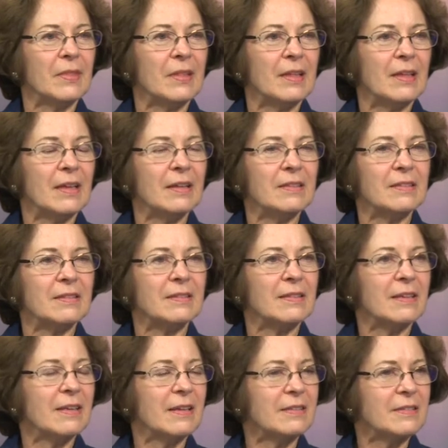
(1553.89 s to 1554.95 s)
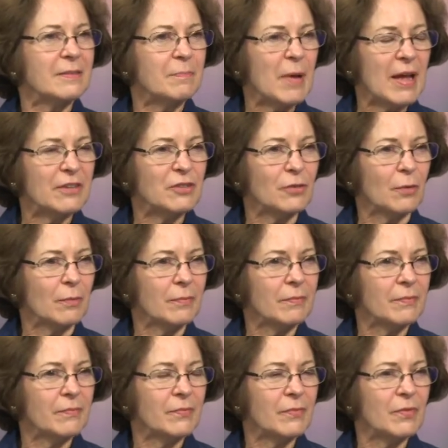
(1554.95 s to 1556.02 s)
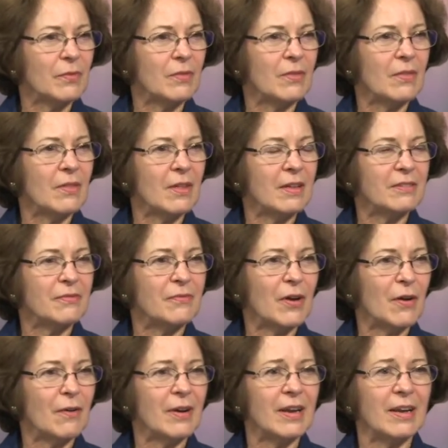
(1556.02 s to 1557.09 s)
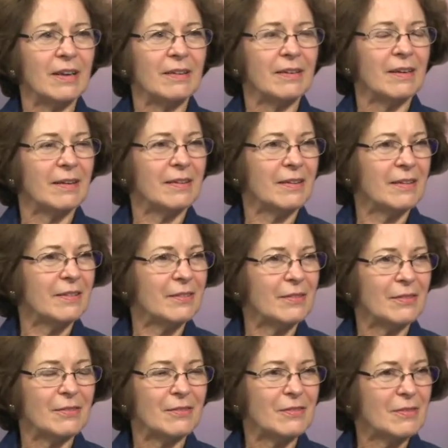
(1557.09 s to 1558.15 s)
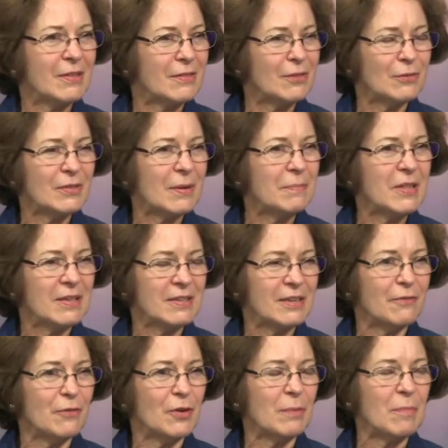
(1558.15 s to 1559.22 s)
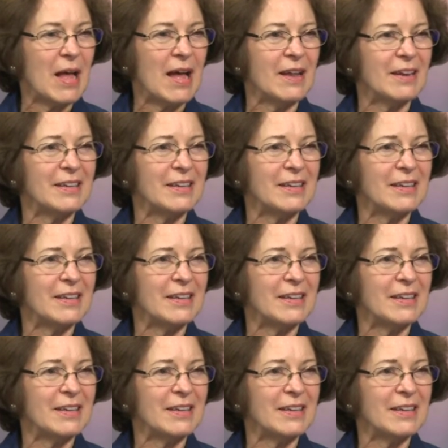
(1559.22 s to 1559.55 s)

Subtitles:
It's special. It's very, there's something different about it.